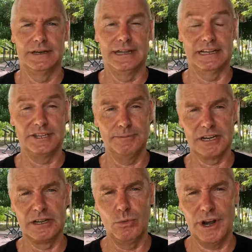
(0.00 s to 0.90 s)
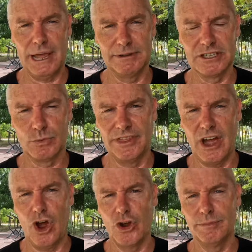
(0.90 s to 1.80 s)
Now, typically what happens when
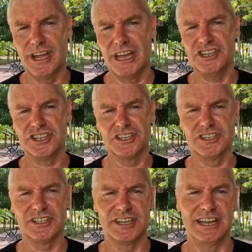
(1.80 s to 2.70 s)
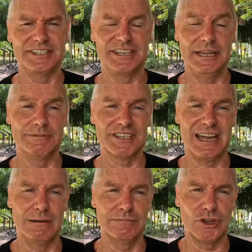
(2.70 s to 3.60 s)
the home nations teams
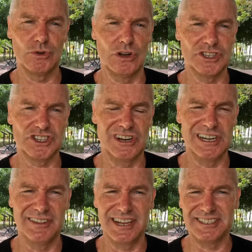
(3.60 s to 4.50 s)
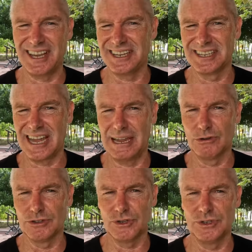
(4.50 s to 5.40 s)
come to Australia, they take a
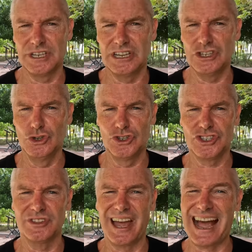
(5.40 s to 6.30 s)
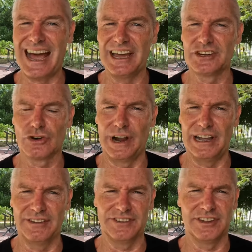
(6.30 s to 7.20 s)
game or two to get used to the hard
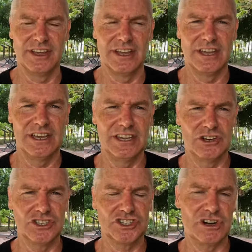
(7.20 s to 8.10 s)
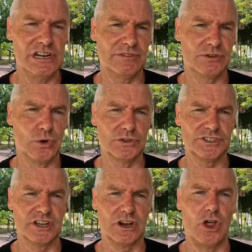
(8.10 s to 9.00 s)
grounds in Australia. Of
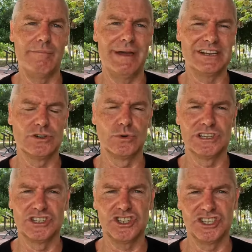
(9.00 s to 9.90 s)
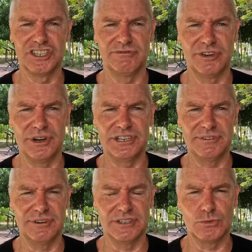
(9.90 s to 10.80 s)
course, the climatical conditions are very
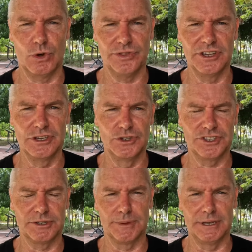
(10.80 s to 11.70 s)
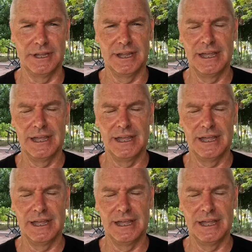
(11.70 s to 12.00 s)
different to what they're used to be